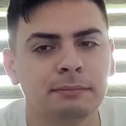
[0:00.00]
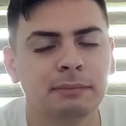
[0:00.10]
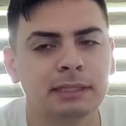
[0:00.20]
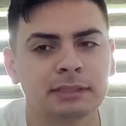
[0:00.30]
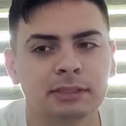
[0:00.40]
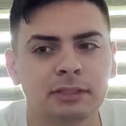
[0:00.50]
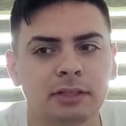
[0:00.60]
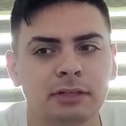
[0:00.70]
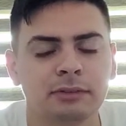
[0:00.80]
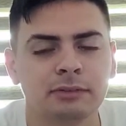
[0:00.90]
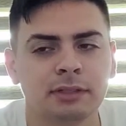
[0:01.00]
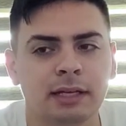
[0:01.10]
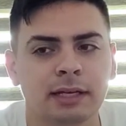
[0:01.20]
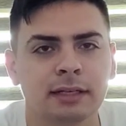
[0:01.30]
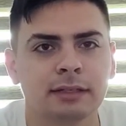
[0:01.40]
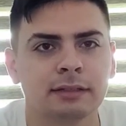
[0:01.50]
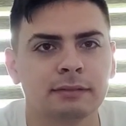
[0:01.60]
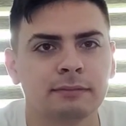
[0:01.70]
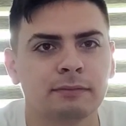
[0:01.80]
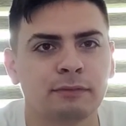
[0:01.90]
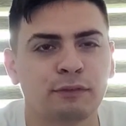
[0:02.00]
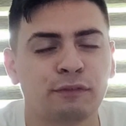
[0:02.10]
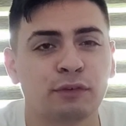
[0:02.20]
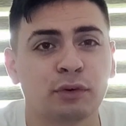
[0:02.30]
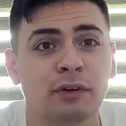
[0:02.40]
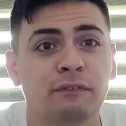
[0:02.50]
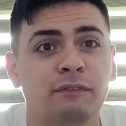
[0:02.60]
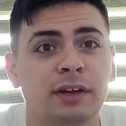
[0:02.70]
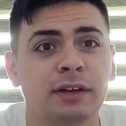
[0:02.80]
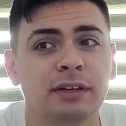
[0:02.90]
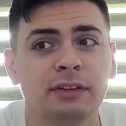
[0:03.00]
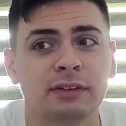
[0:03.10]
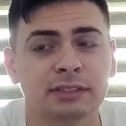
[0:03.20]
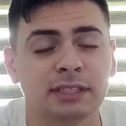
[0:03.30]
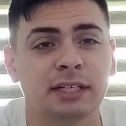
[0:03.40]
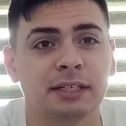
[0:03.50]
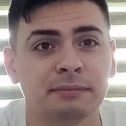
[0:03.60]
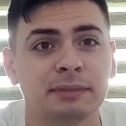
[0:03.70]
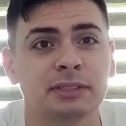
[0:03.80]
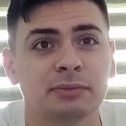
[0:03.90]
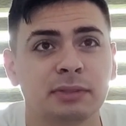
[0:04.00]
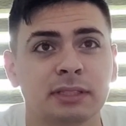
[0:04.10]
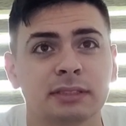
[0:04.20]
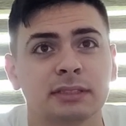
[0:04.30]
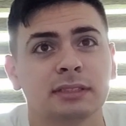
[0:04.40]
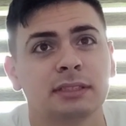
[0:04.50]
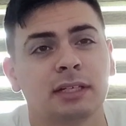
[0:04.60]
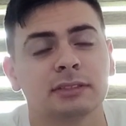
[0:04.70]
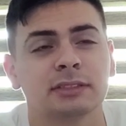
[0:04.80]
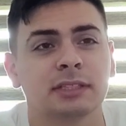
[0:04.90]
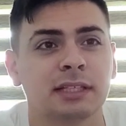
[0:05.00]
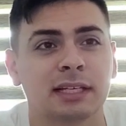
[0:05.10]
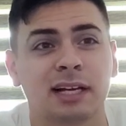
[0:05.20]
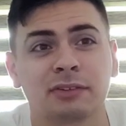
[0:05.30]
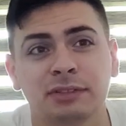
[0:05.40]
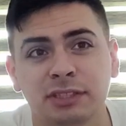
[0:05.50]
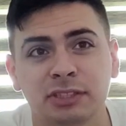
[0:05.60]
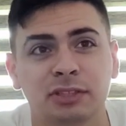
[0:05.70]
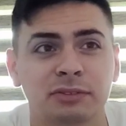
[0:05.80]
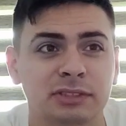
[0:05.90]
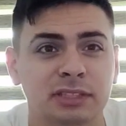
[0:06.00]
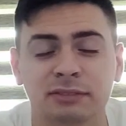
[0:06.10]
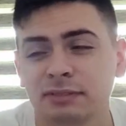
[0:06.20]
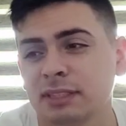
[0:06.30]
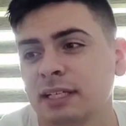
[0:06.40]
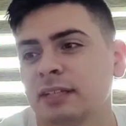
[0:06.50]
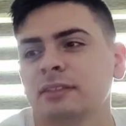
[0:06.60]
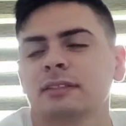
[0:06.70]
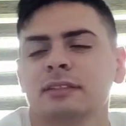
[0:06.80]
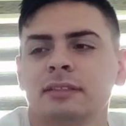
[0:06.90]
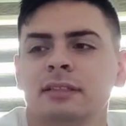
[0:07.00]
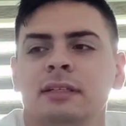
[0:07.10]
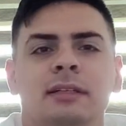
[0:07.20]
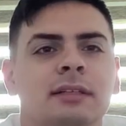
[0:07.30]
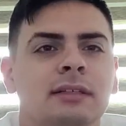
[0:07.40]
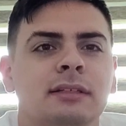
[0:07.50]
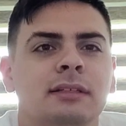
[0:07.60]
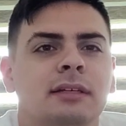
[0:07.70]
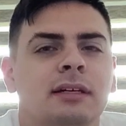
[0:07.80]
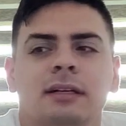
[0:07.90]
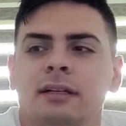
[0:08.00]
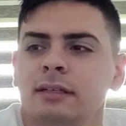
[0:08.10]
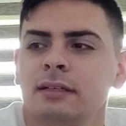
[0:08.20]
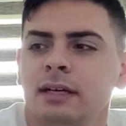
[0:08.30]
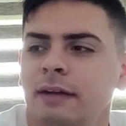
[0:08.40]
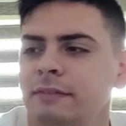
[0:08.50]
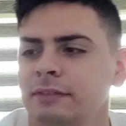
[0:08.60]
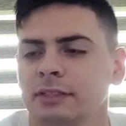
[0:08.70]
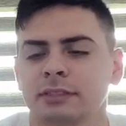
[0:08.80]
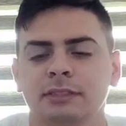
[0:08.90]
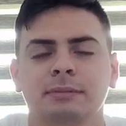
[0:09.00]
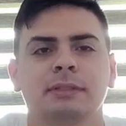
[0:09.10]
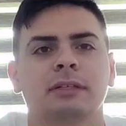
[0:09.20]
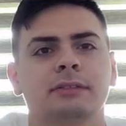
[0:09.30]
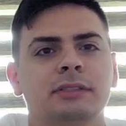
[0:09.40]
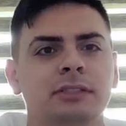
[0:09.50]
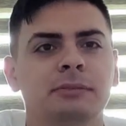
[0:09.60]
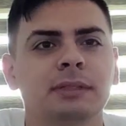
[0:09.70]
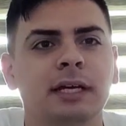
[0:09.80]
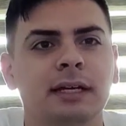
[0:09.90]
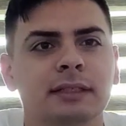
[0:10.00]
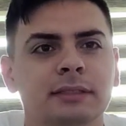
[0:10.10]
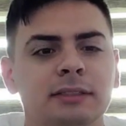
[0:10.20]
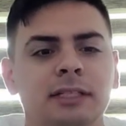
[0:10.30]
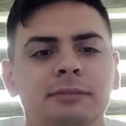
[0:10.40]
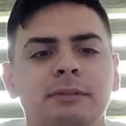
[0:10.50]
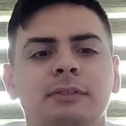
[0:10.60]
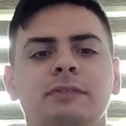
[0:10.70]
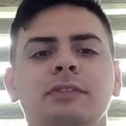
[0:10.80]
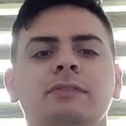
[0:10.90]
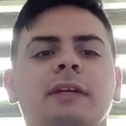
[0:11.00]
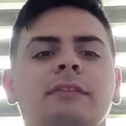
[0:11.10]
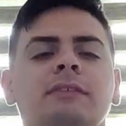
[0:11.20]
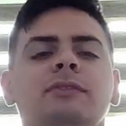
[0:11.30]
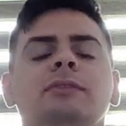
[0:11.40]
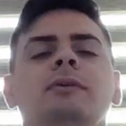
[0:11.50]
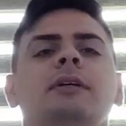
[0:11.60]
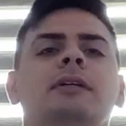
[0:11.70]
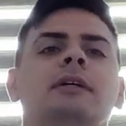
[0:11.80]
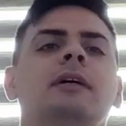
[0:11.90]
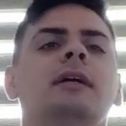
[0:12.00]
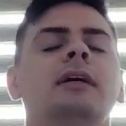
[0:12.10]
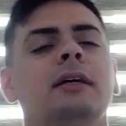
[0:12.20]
men's cologne like for a very long time. This was other than like Acqua di Gio, which doesn't really count. Uh, I've never actually smelled Acqua di Gio, but yeah. So that's my review of Davidoff Cool Water.